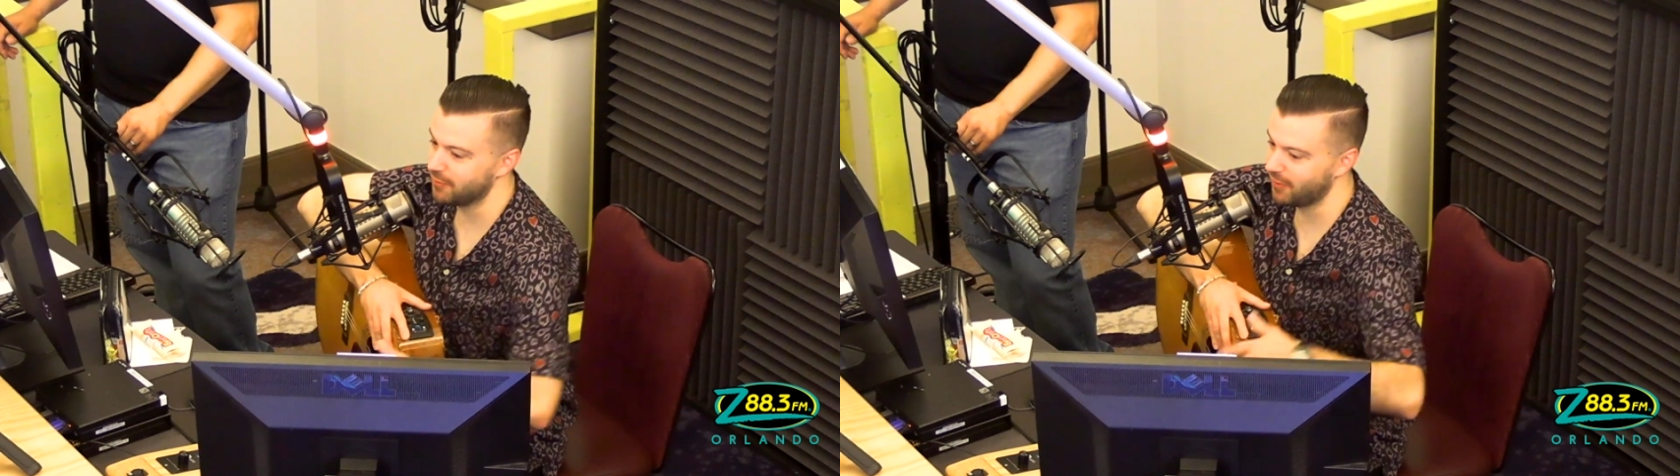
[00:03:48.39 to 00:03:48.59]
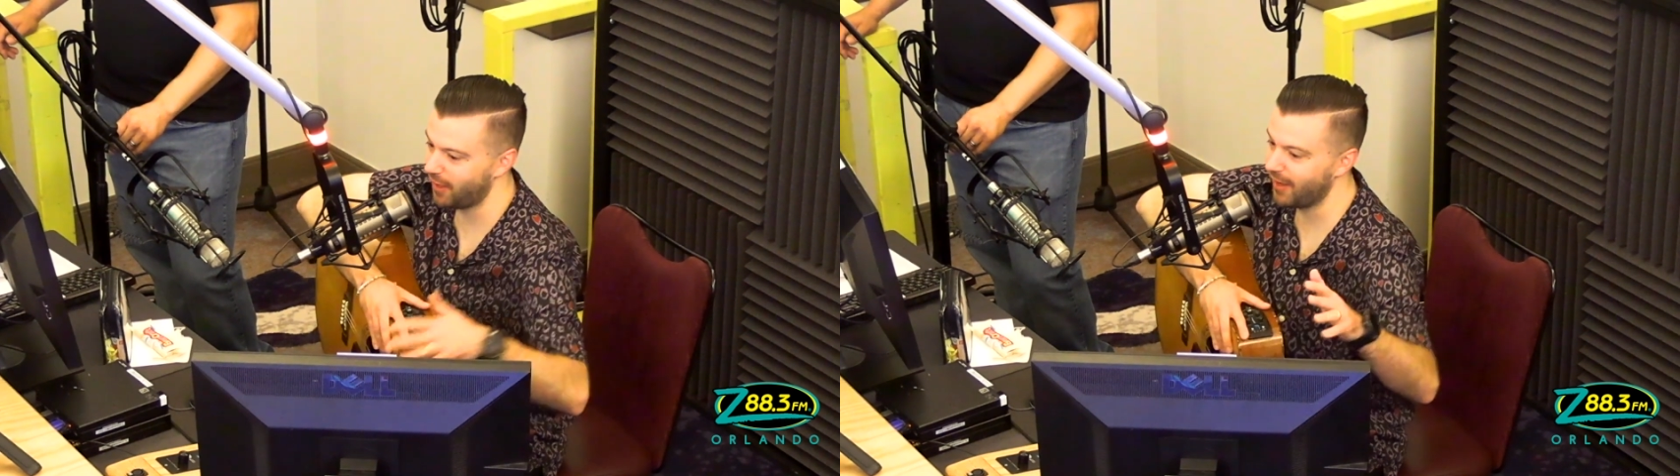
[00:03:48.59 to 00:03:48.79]

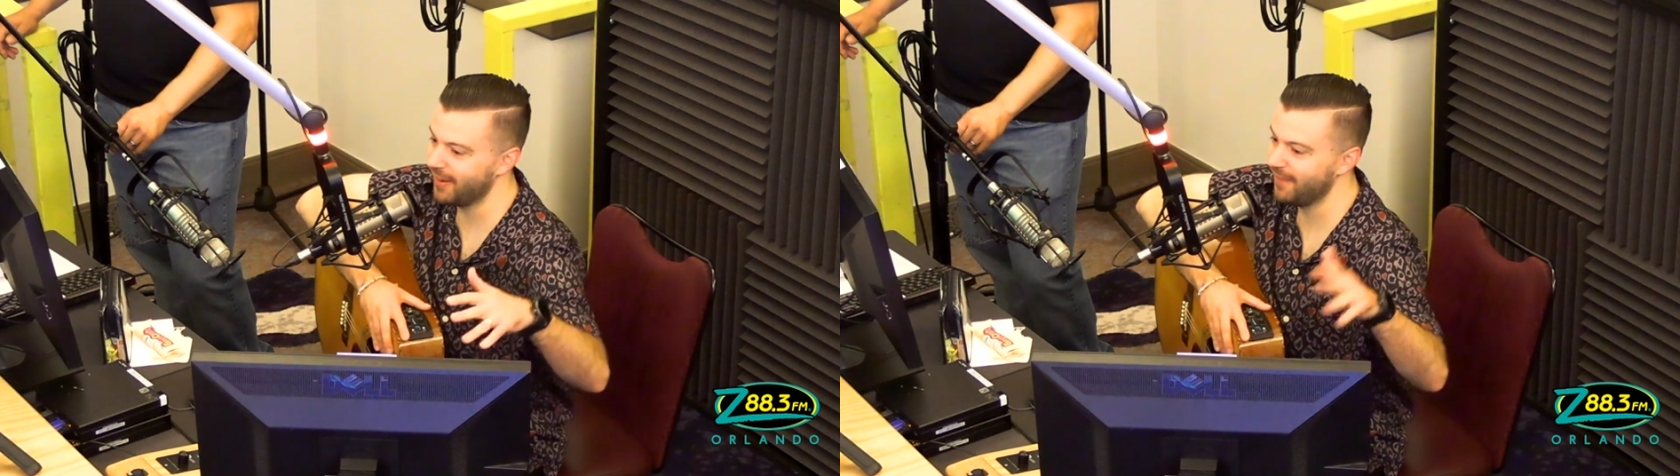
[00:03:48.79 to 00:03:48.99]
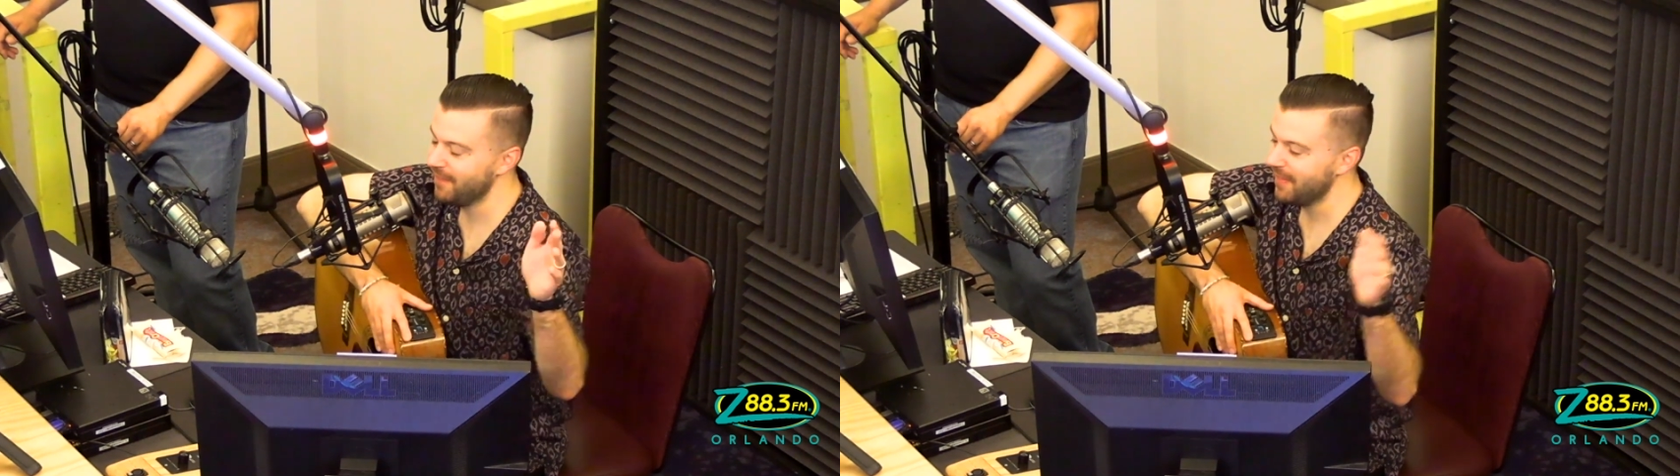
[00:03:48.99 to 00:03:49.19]

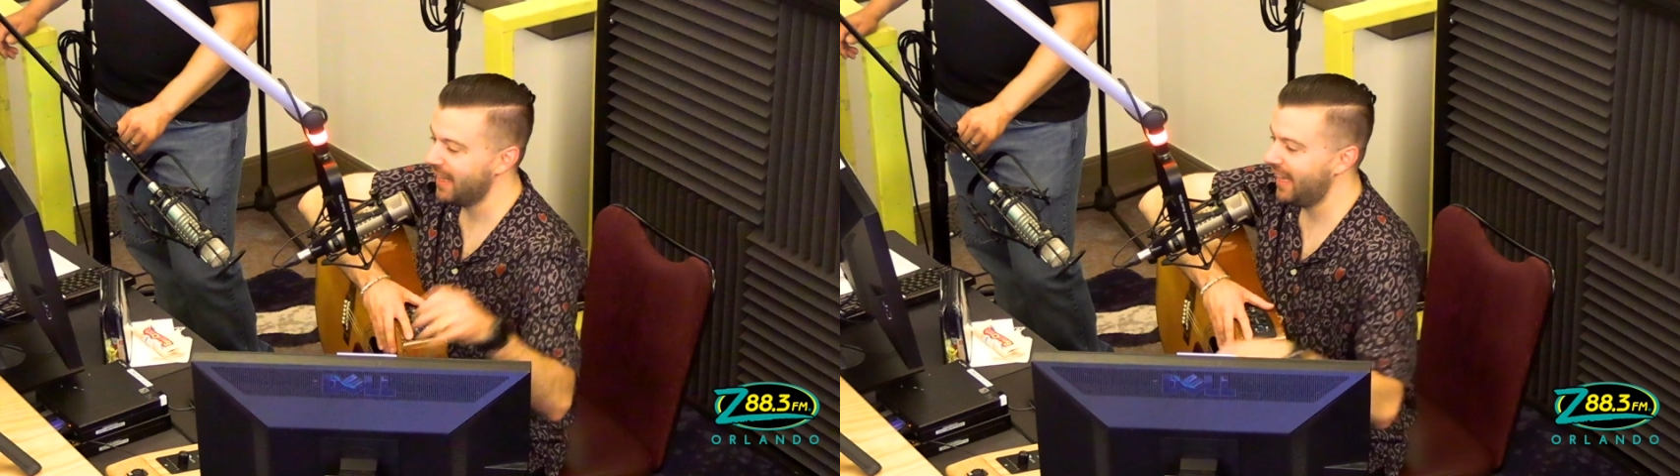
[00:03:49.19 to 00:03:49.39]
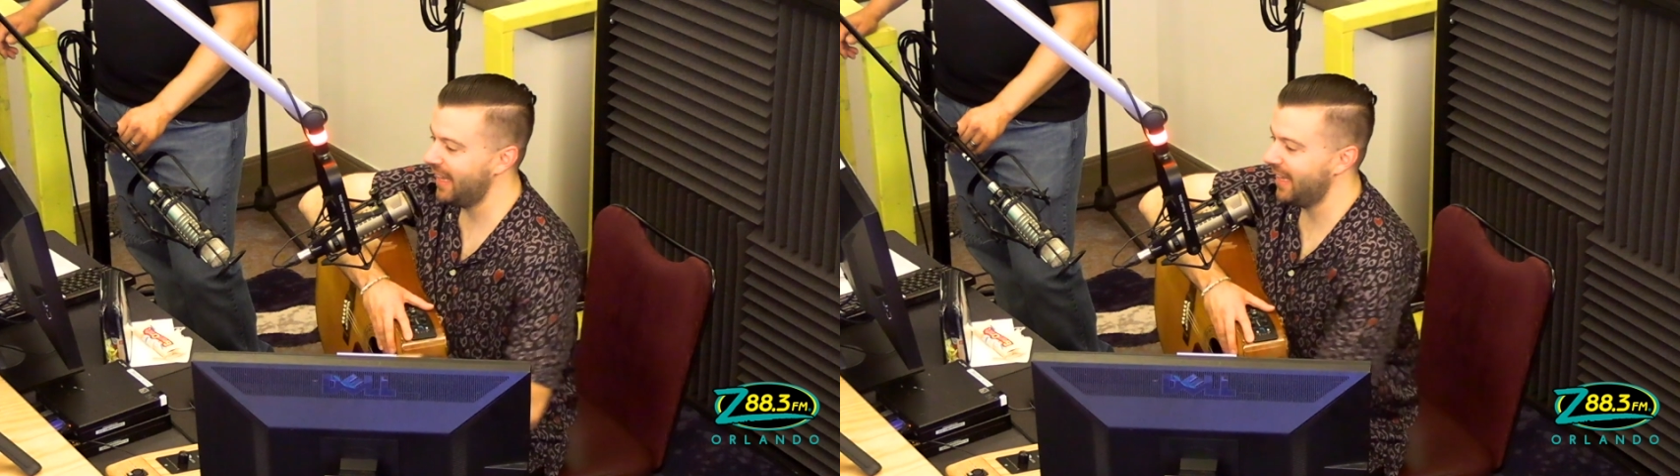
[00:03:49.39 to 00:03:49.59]
fly
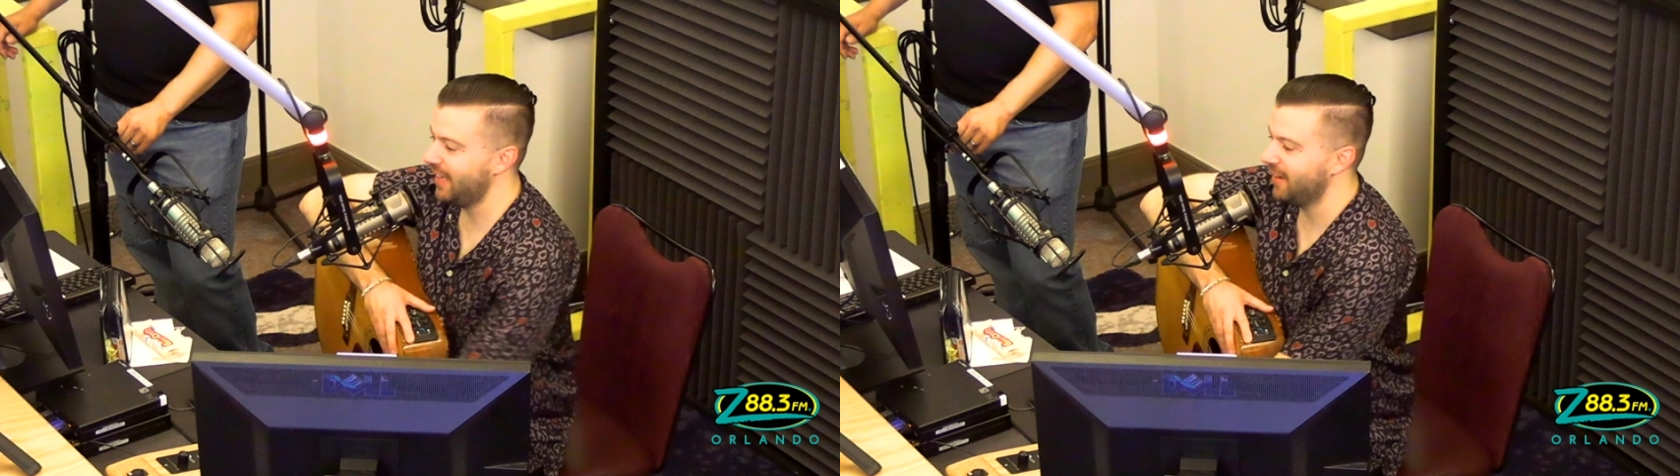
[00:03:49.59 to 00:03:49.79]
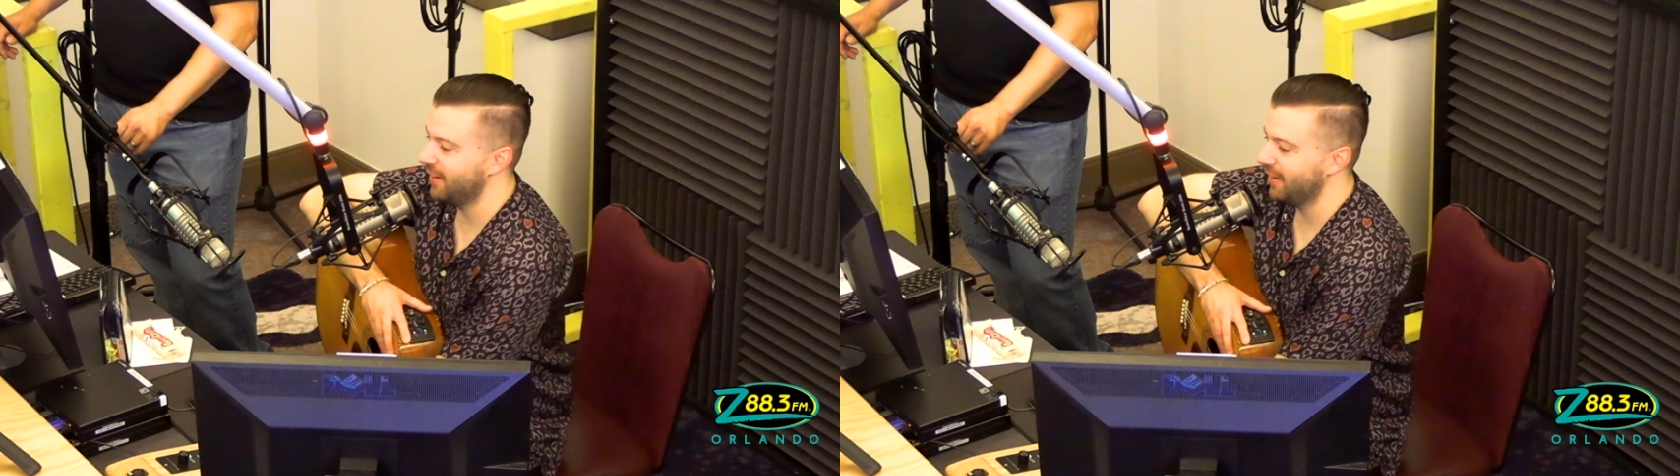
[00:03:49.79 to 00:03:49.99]

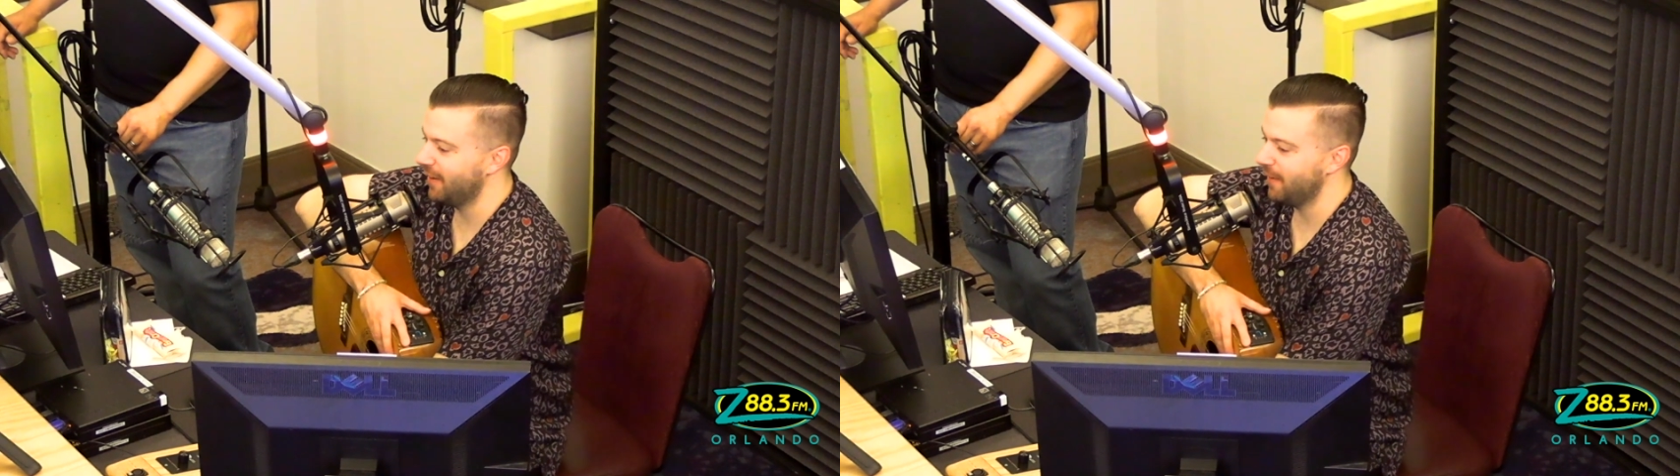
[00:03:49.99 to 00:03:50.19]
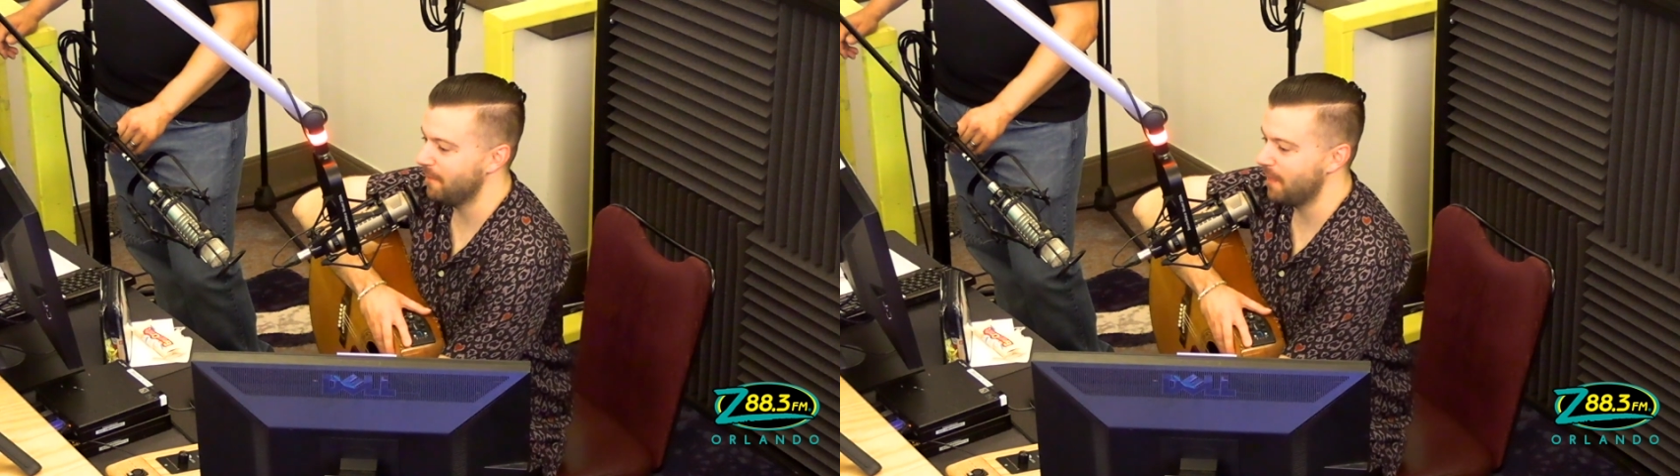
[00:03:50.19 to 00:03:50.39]
and
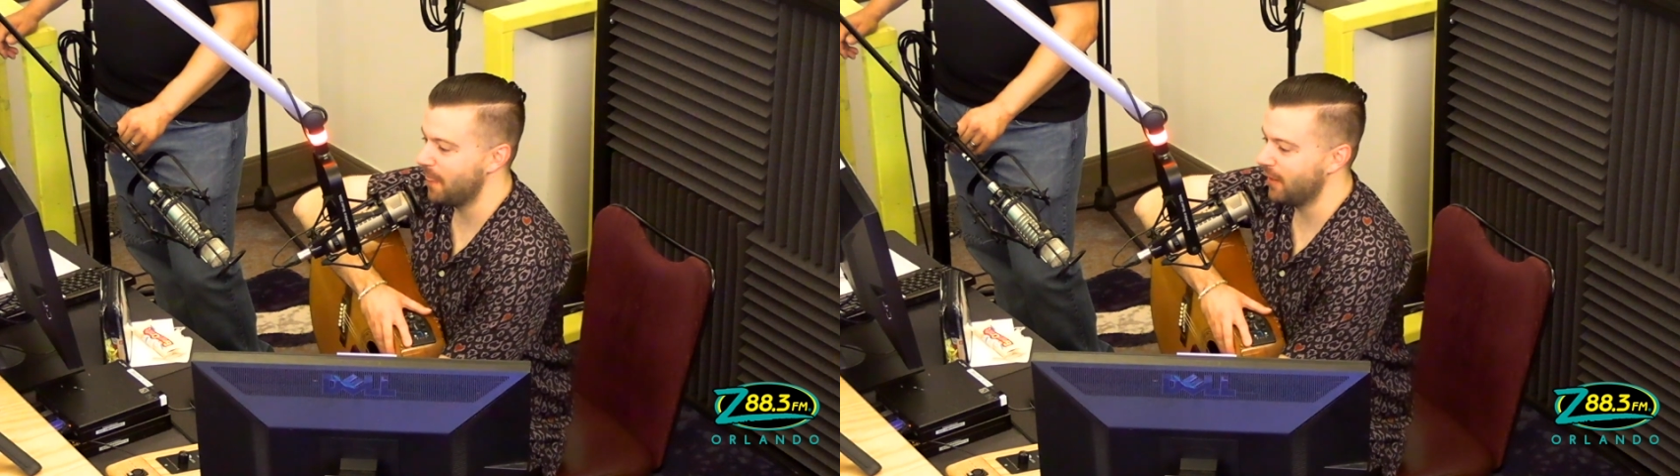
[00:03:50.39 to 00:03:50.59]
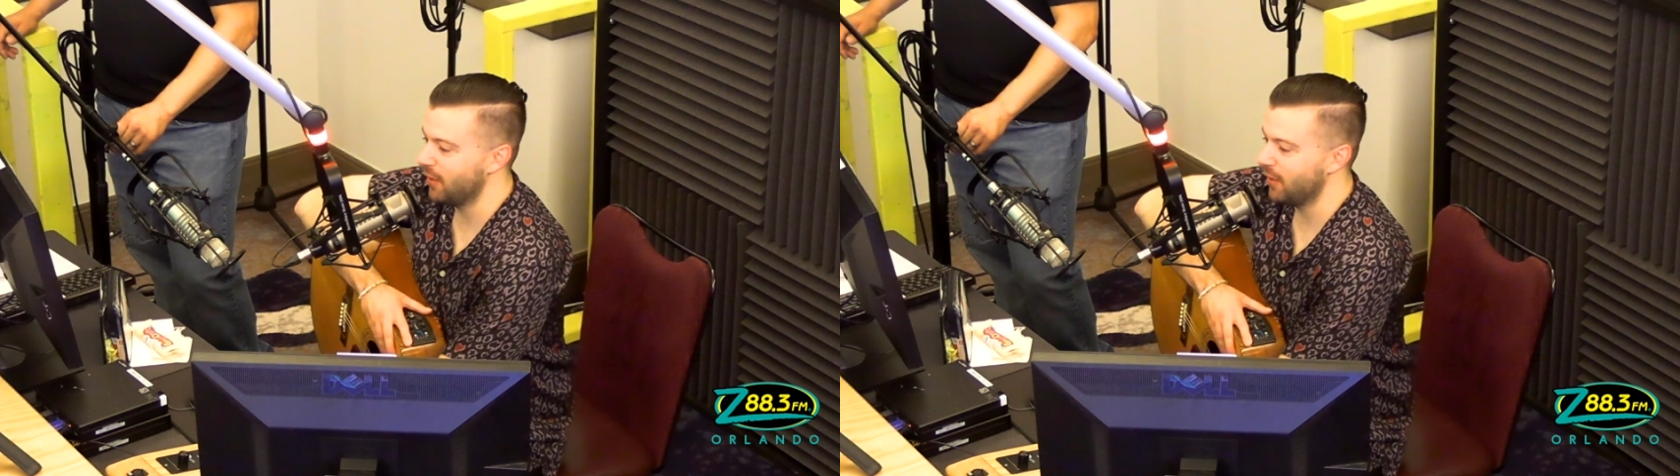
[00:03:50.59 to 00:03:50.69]
um,